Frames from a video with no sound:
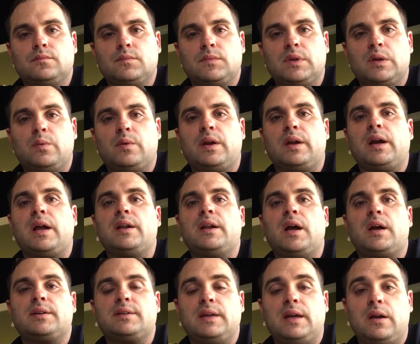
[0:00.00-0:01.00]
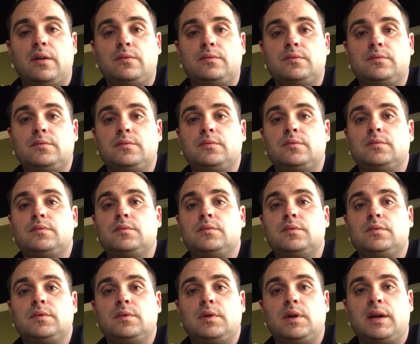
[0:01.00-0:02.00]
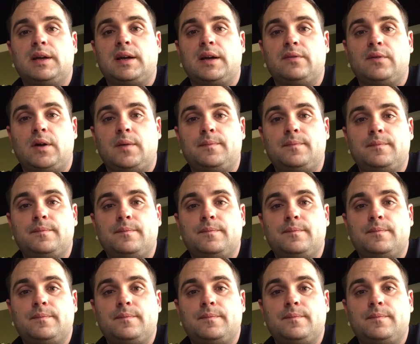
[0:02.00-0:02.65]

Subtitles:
And when I got knocked down, I gave up.